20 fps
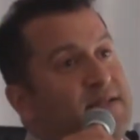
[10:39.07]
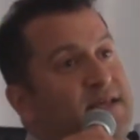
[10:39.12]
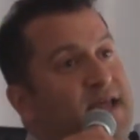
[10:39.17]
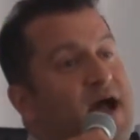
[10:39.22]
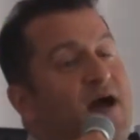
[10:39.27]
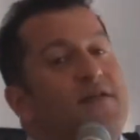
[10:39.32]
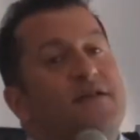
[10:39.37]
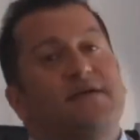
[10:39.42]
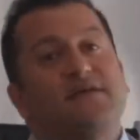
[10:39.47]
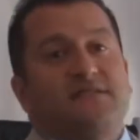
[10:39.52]

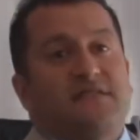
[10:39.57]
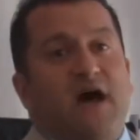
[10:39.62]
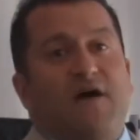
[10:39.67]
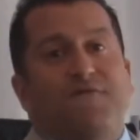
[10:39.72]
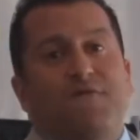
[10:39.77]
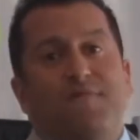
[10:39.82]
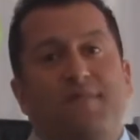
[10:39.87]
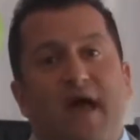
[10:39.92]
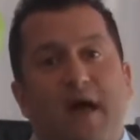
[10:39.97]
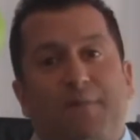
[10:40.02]
counting us
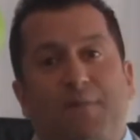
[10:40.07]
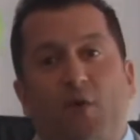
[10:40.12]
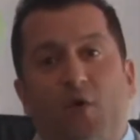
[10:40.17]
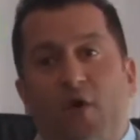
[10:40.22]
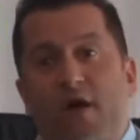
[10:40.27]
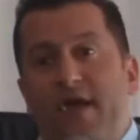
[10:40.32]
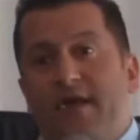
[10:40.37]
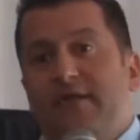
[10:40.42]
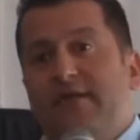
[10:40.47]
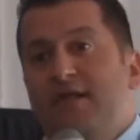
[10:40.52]
out from that
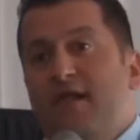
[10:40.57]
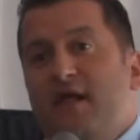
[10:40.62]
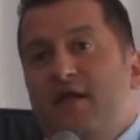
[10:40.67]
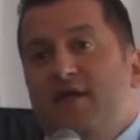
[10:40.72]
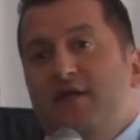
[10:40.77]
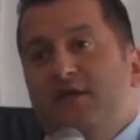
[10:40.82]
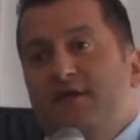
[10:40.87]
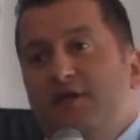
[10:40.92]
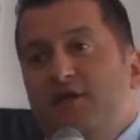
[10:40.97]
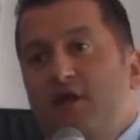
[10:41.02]
point,
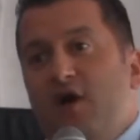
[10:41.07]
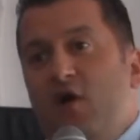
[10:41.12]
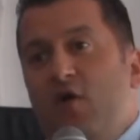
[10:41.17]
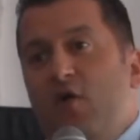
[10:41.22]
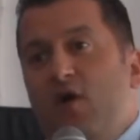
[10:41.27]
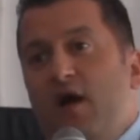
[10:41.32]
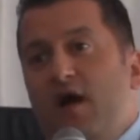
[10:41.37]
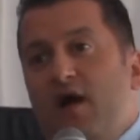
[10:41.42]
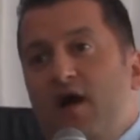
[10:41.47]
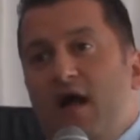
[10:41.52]

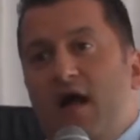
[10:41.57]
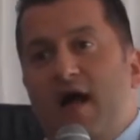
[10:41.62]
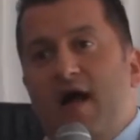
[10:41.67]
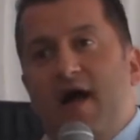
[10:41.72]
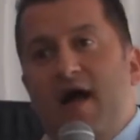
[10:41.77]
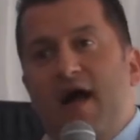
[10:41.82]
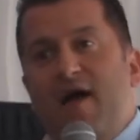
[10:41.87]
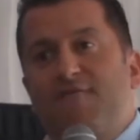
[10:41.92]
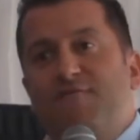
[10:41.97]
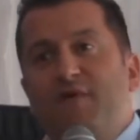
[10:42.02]

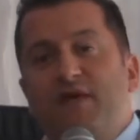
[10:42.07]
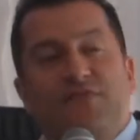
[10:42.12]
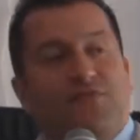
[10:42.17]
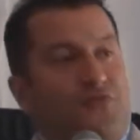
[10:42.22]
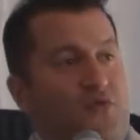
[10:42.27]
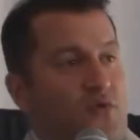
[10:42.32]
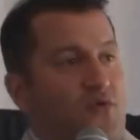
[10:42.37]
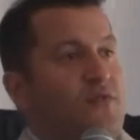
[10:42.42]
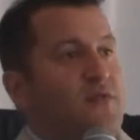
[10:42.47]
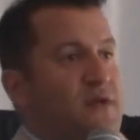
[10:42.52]
I've
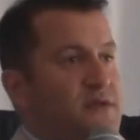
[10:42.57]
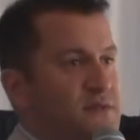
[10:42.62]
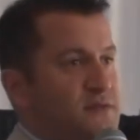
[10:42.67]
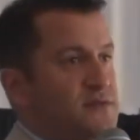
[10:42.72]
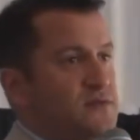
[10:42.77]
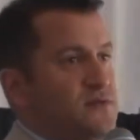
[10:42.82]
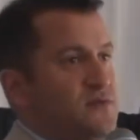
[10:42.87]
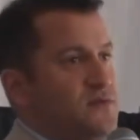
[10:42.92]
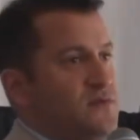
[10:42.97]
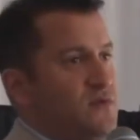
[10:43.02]
been through
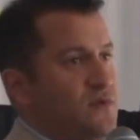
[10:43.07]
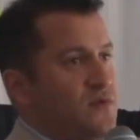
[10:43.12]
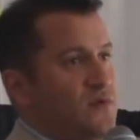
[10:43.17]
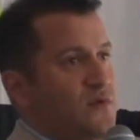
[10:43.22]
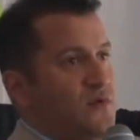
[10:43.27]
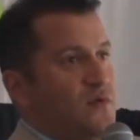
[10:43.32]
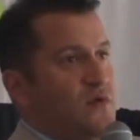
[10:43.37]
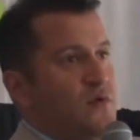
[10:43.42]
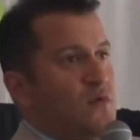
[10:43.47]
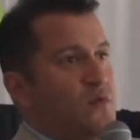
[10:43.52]
this
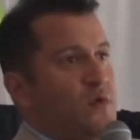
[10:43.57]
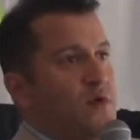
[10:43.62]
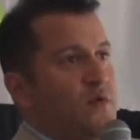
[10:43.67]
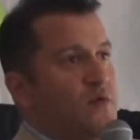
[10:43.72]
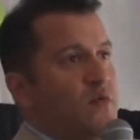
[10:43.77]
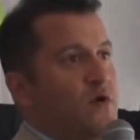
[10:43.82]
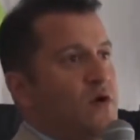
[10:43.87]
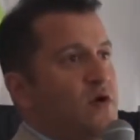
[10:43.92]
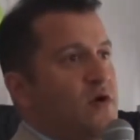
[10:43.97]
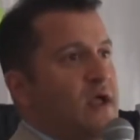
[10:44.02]

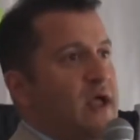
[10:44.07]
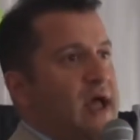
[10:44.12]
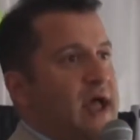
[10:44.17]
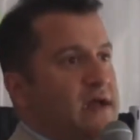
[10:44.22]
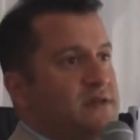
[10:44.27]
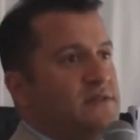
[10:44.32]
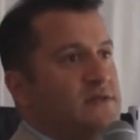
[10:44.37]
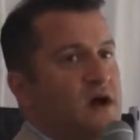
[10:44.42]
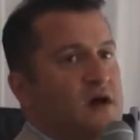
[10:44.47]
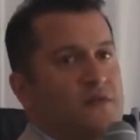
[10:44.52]
where
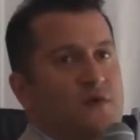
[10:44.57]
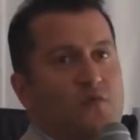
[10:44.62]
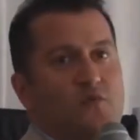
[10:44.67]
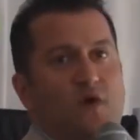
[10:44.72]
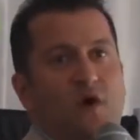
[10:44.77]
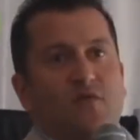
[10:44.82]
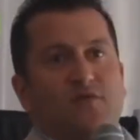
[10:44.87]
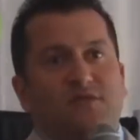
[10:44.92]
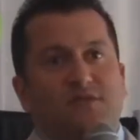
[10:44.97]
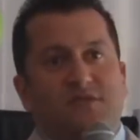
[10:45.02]
as on the
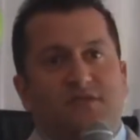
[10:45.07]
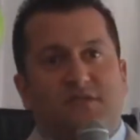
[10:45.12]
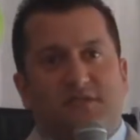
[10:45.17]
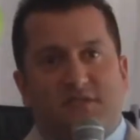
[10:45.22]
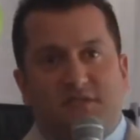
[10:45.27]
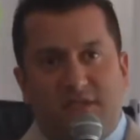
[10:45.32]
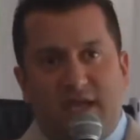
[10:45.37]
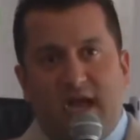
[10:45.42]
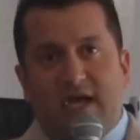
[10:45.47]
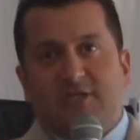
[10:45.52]
road to
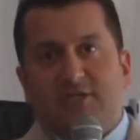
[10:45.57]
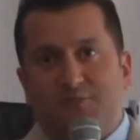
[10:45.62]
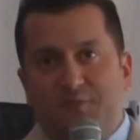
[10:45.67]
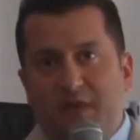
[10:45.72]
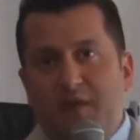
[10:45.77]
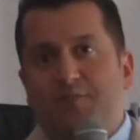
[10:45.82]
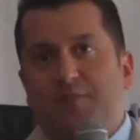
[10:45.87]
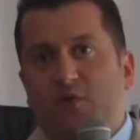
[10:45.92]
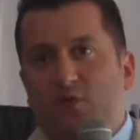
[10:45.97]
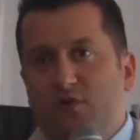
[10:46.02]
success,
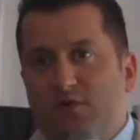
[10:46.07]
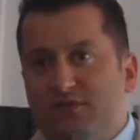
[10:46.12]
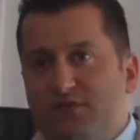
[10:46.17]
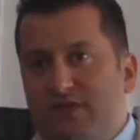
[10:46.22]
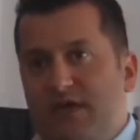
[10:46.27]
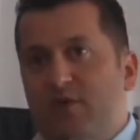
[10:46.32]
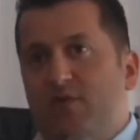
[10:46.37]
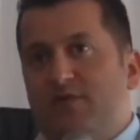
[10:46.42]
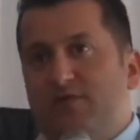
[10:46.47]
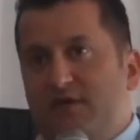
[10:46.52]
people will
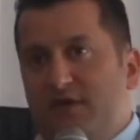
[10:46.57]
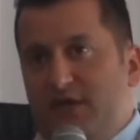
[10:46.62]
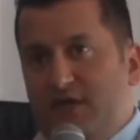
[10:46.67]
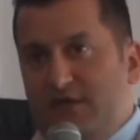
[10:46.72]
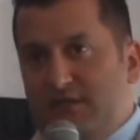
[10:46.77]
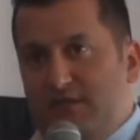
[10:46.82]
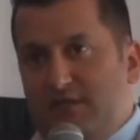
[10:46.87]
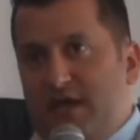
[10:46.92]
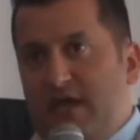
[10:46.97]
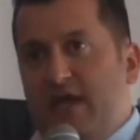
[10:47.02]
say what they're
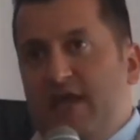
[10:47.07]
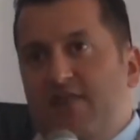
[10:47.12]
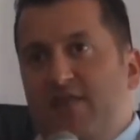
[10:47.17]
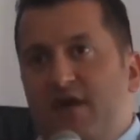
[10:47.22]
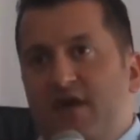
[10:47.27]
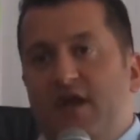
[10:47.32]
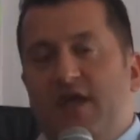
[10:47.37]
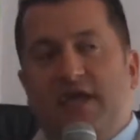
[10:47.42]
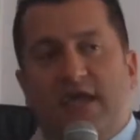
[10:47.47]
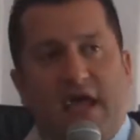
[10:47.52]
going to say and
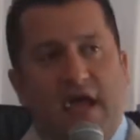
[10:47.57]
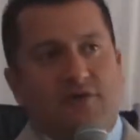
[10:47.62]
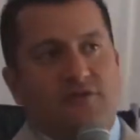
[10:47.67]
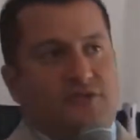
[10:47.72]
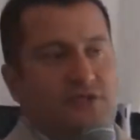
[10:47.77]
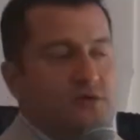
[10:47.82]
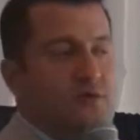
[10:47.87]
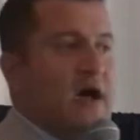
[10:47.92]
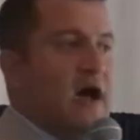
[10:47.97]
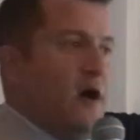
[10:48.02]
they're going to
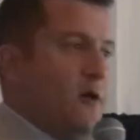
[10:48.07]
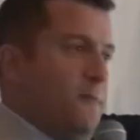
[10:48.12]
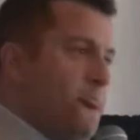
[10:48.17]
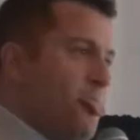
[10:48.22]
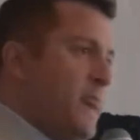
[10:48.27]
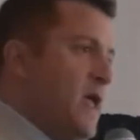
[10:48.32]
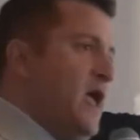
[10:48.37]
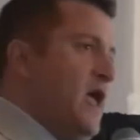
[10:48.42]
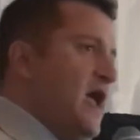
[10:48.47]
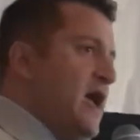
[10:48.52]
count you
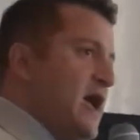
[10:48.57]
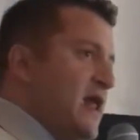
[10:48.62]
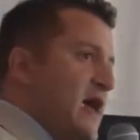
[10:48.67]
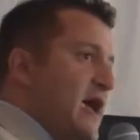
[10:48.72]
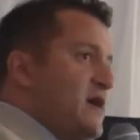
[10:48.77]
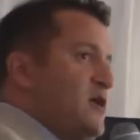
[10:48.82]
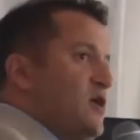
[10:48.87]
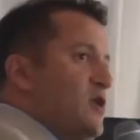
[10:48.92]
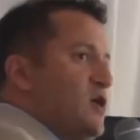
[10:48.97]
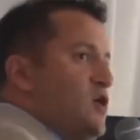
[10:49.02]
out. And
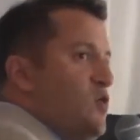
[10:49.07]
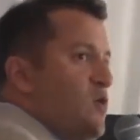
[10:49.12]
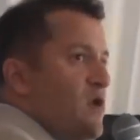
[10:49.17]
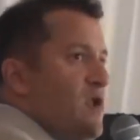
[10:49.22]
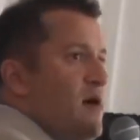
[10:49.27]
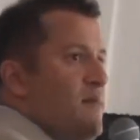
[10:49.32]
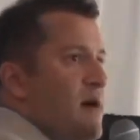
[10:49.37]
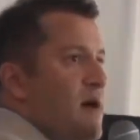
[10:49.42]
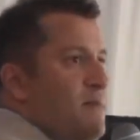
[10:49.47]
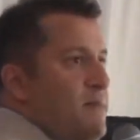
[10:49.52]
I could have
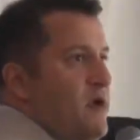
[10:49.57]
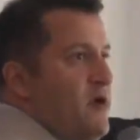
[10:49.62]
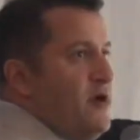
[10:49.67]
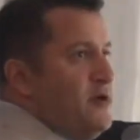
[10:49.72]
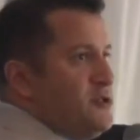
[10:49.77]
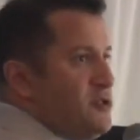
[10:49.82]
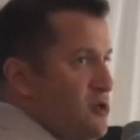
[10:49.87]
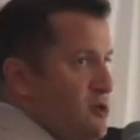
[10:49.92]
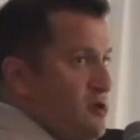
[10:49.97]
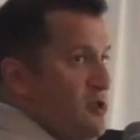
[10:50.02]
quit on my
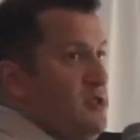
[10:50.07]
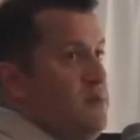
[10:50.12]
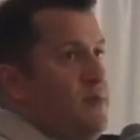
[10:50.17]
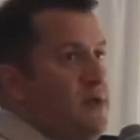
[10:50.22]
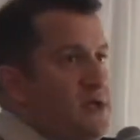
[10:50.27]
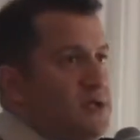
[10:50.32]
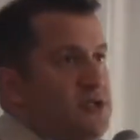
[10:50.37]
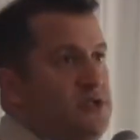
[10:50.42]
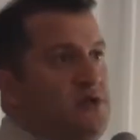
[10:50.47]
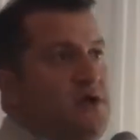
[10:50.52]
marriage early
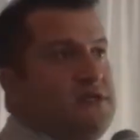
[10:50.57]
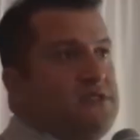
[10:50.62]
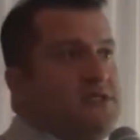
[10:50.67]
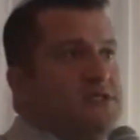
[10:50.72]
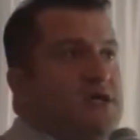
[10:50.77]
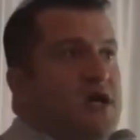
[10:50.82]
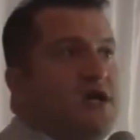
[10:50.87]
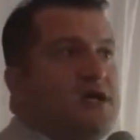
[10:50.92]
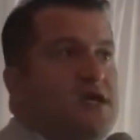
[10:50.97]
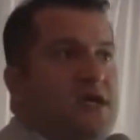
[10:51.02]
because,
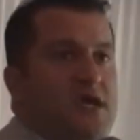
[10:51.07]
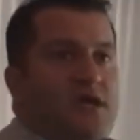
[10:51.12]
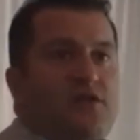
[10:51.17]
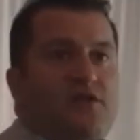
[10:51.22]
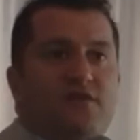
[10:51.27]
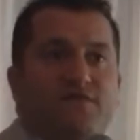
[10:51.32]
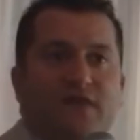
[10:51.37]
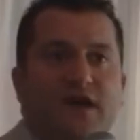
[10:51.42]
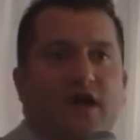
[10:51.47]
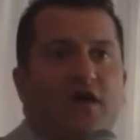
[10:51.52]
as a young
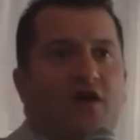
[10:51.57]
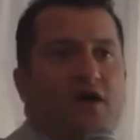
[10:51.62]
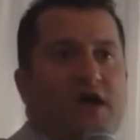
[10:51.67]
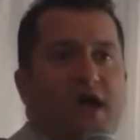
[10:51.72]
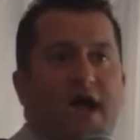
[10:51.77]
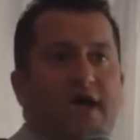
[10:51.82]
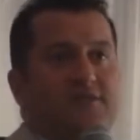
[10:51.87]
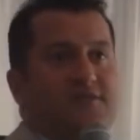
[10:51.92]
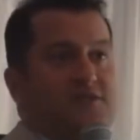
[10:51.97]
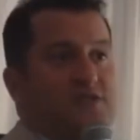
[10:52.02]
kid, you've got
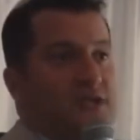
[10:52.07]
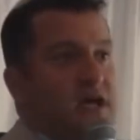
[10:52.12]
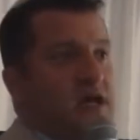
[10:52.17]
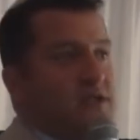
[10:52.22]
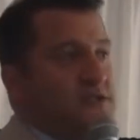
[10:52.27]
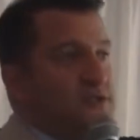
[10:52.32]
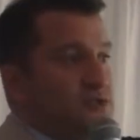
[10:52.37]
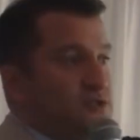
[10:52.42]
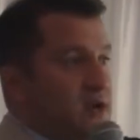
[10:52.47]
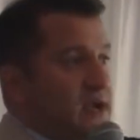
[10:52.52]
all kinds of
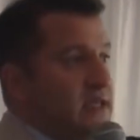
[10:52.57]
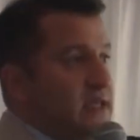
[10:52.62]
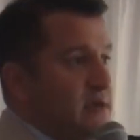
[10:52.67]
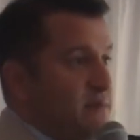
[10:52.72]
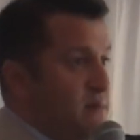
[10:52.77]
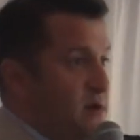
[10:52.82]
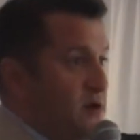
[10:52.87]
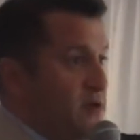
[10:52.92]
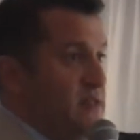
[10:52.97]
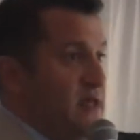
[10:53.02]
challenges trying to
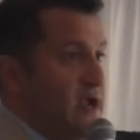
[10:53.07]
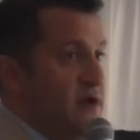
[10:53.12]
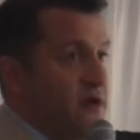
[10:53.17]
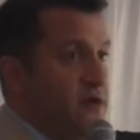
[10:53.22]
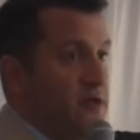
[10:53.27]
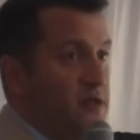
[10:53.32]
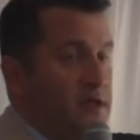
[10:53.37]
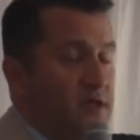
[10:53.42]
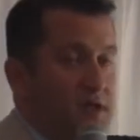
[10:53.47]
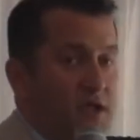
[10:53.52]
get married that
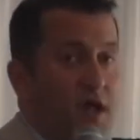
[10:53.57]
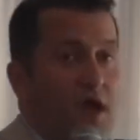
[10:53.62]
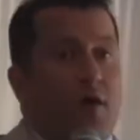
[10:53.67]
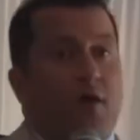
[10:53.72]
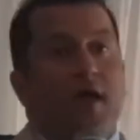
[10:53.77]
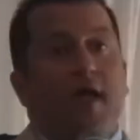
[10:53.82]
early,